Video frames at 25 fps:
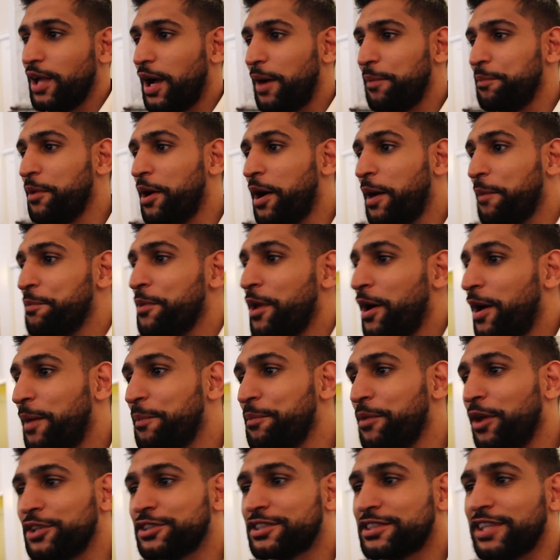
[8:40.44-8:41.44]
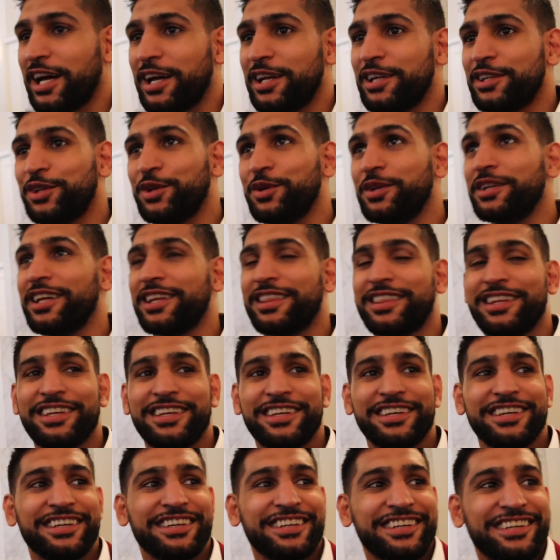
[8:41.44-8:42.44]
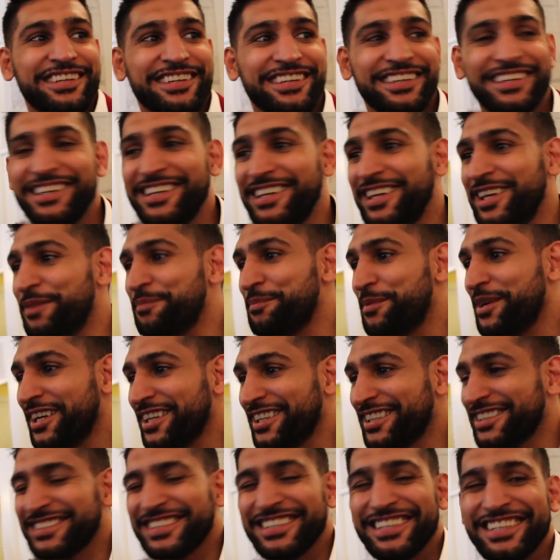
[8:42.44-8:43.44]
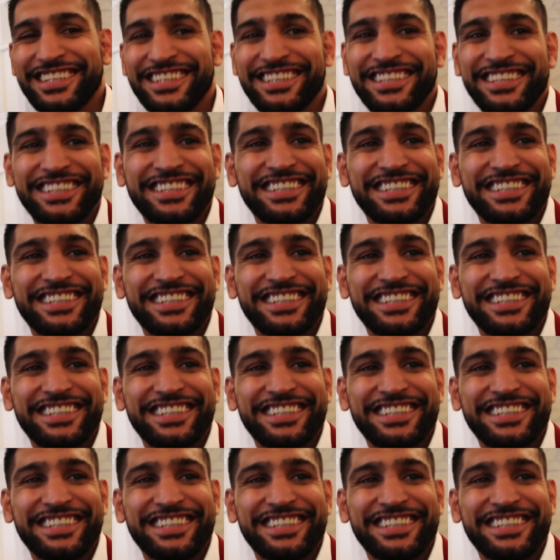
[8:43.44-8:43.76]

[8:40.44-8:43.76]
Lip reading: I'm not starting doing nothing, eating burgers now.